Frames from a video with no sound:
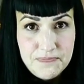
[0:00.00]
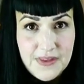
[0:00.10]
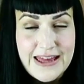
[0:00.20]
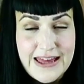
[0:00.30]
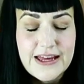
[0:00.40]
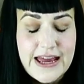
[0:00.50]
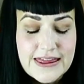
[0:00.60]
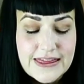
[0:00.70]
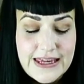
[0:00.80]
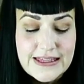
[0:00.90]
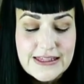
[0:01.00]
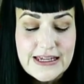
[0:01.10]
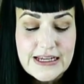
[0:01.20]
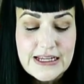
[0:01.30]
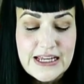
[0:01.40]
I think
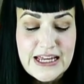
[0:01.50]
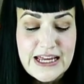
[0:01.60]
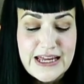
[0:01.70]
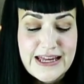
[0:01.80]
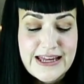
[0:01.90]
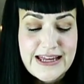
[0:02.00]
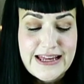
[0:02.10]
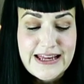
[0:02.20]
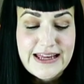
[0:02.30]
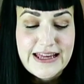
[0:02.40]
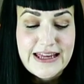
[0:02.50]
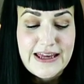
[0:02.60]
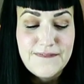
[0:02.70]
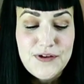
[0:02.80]
that if